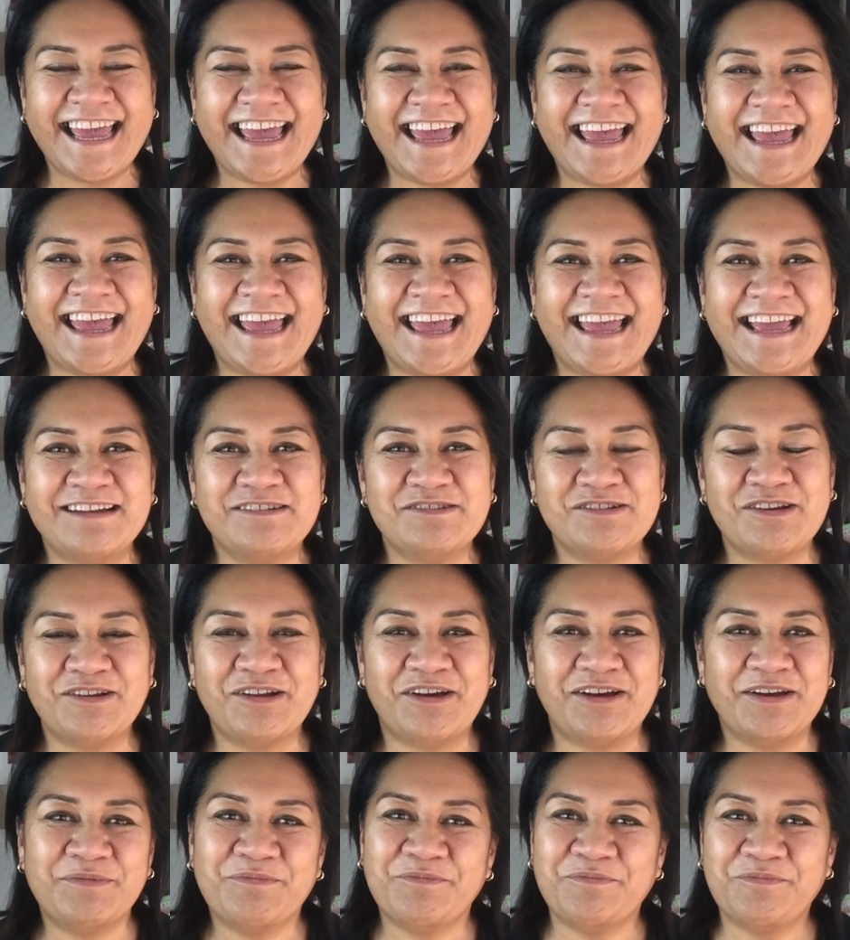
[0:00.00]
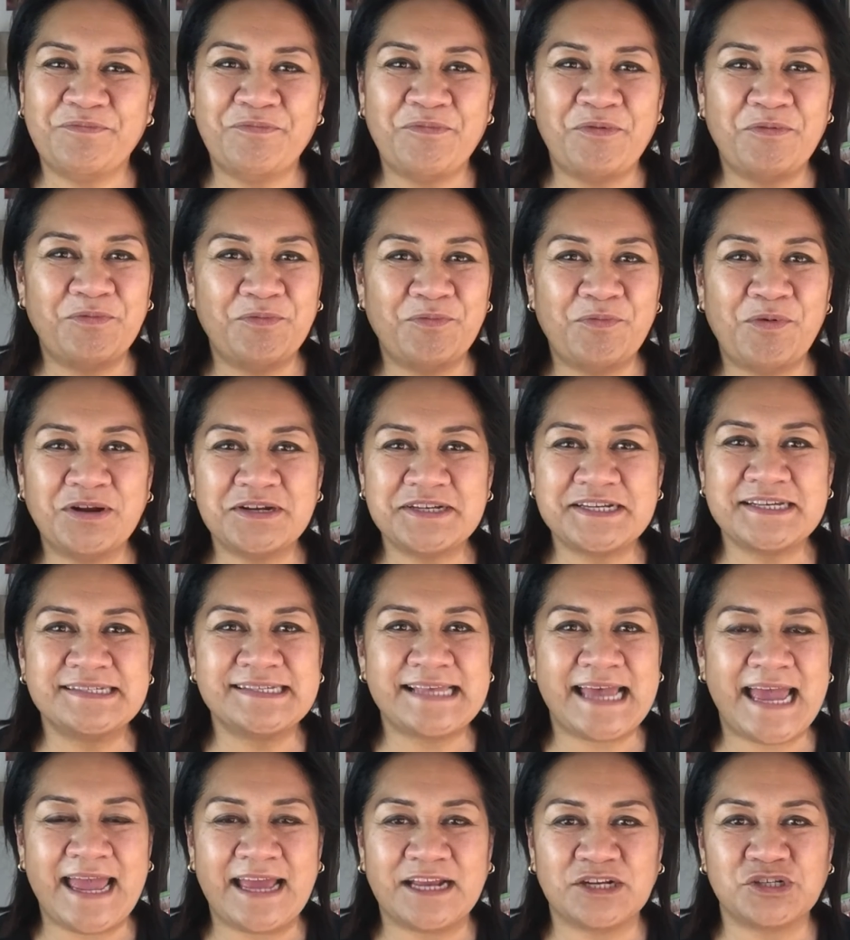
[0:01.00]
And like, what does
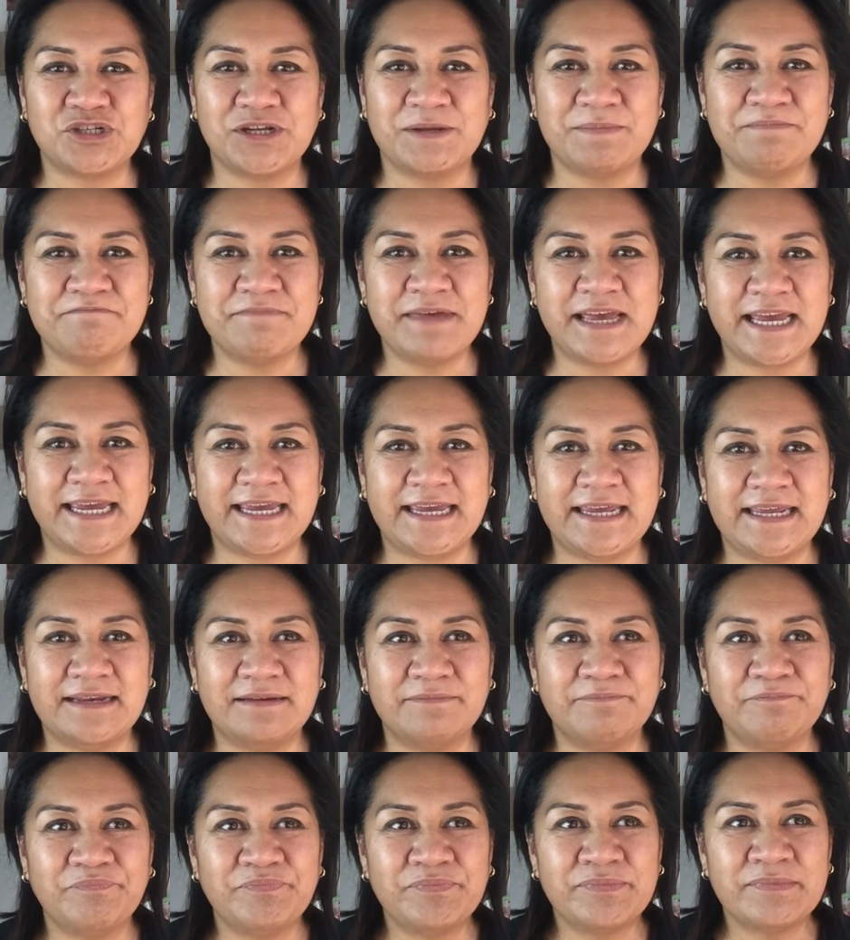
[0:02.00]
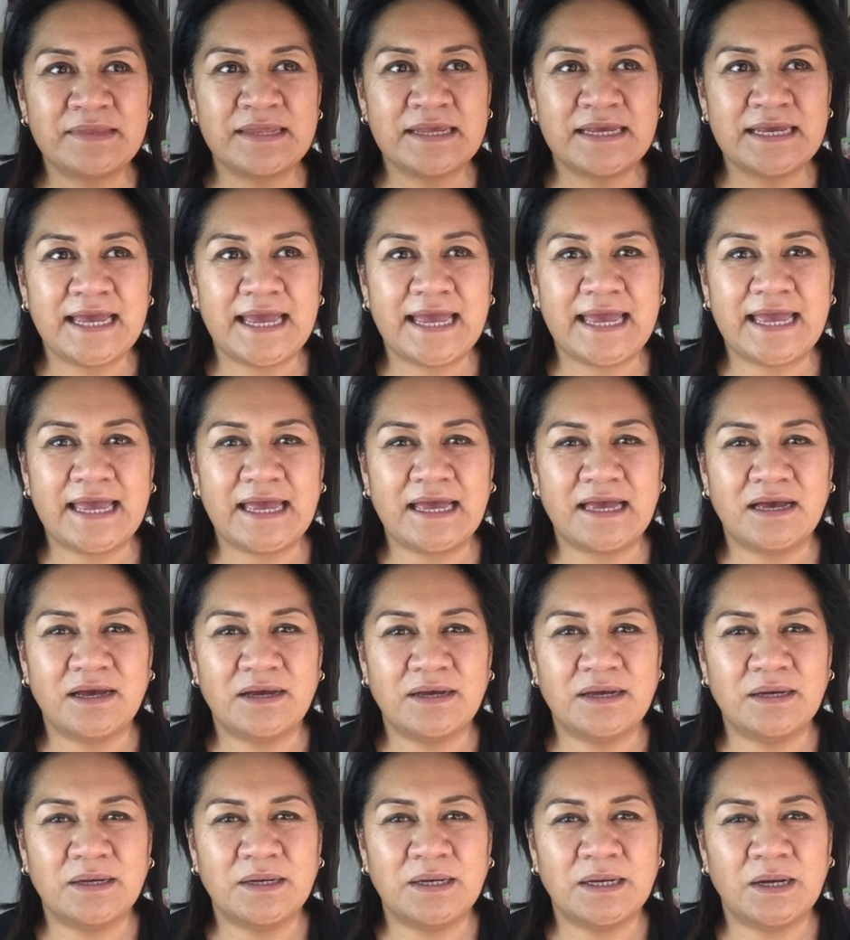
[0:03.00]
that actually mean?
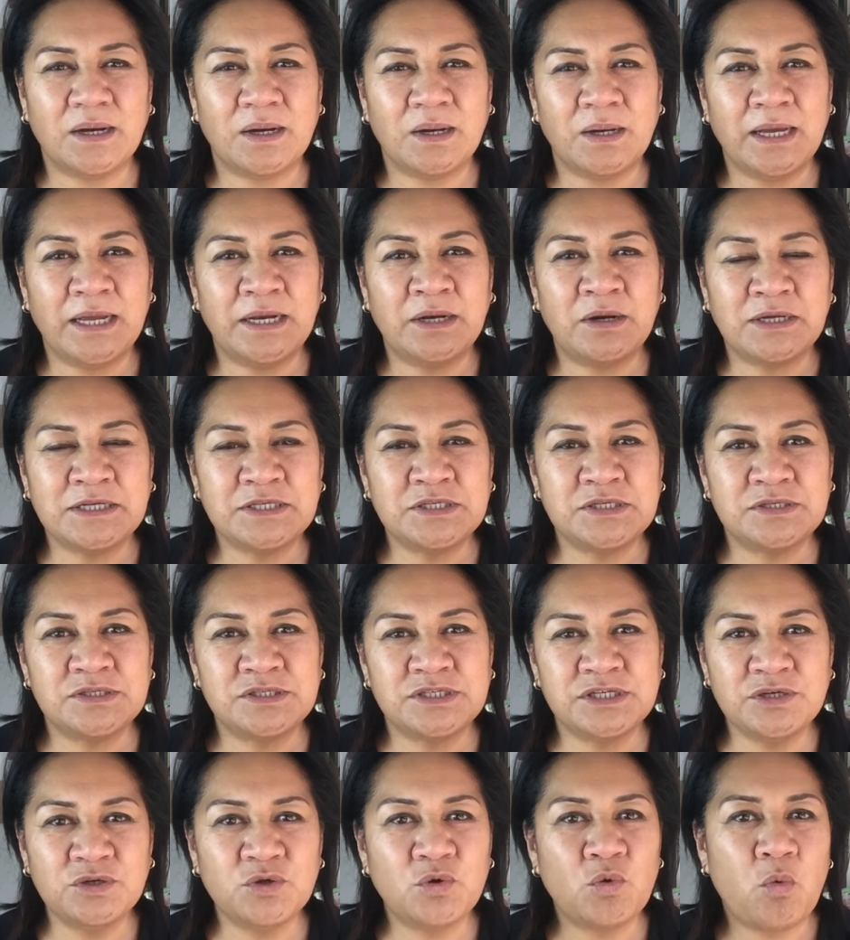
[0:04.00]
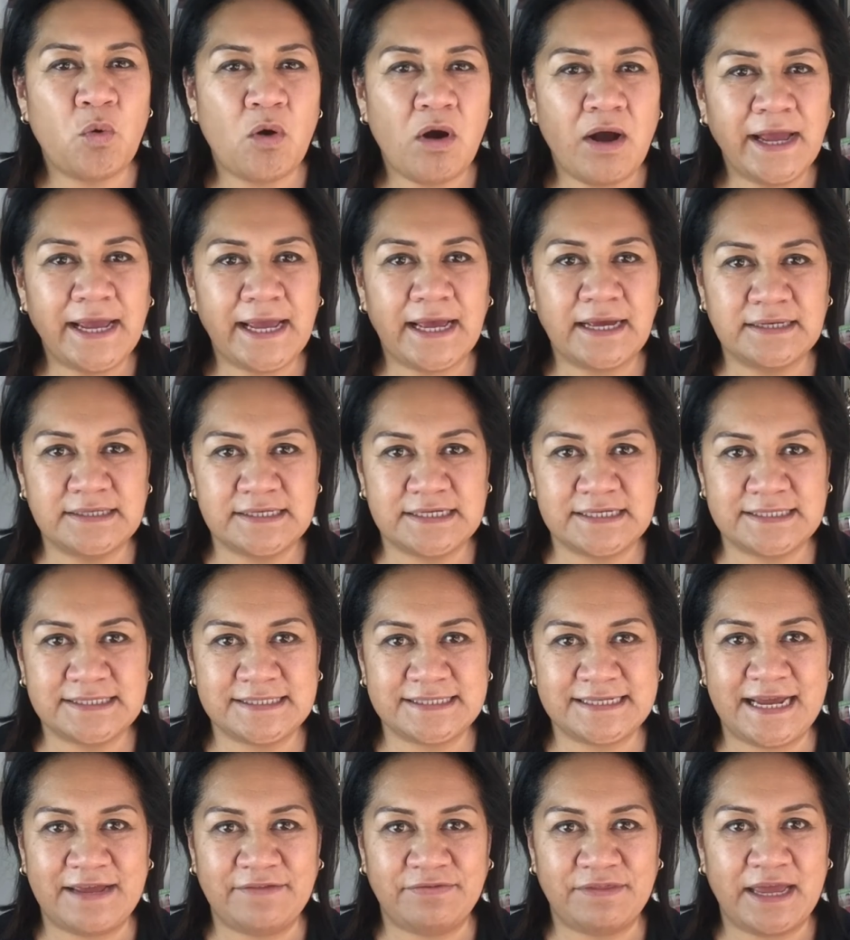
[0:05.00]
And I didn't quite
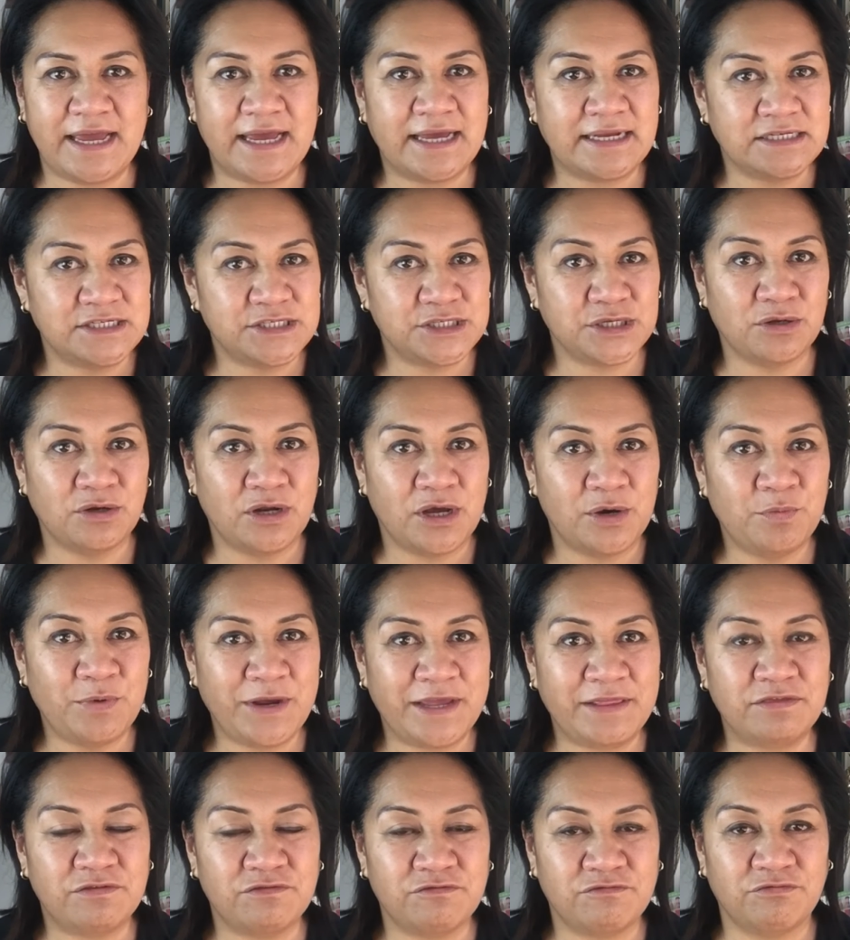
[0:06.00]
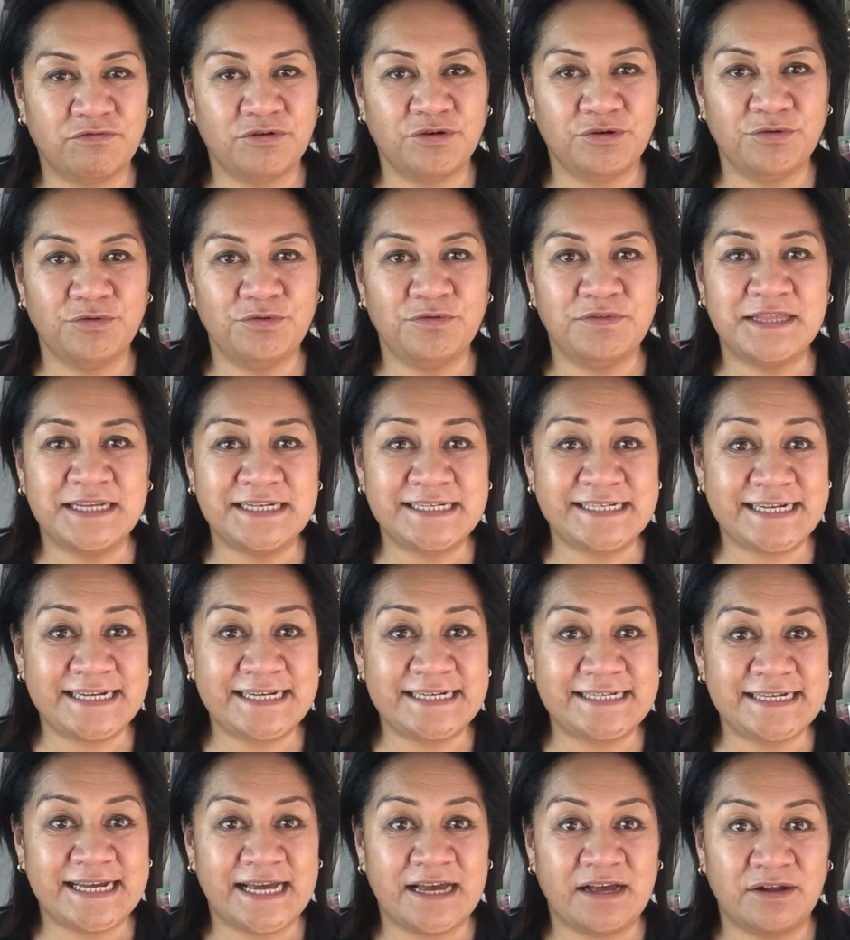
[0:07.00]
understand that until I went through the
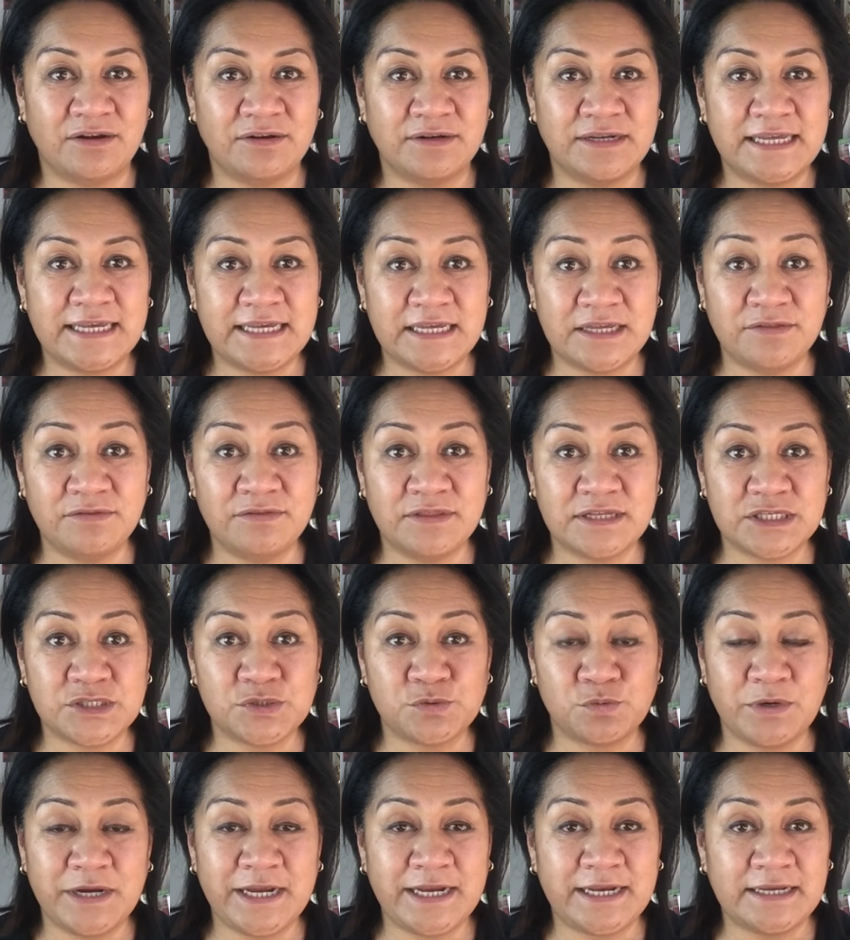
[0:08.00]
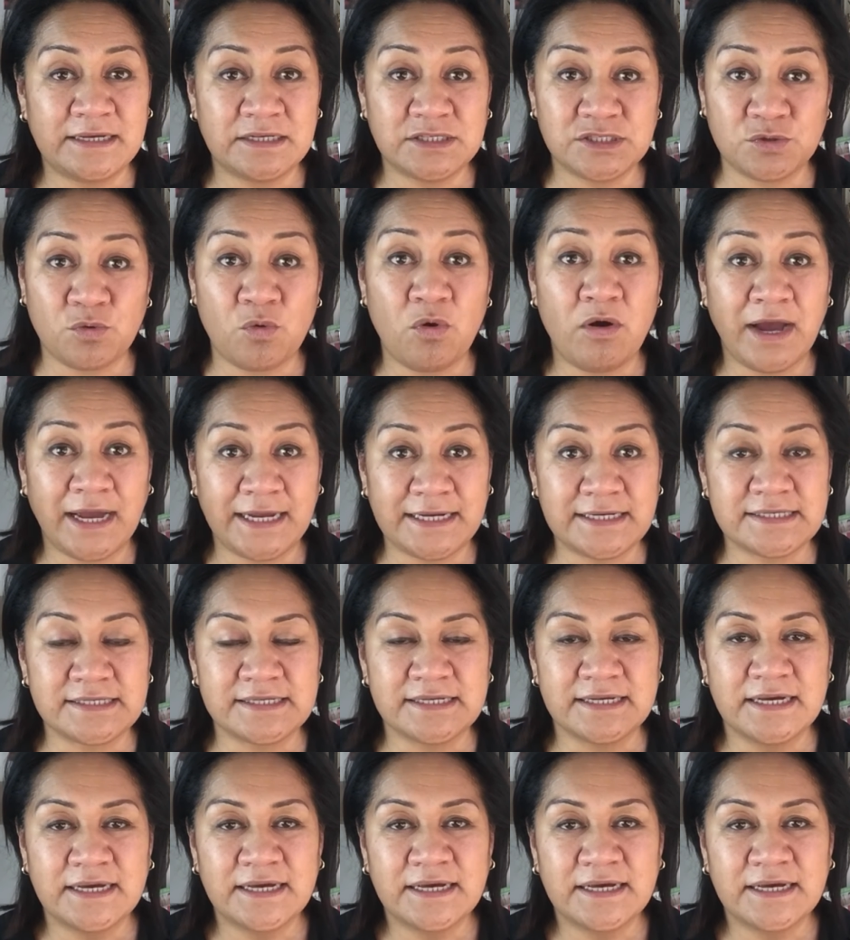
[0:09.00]
detail in this reading. It's quite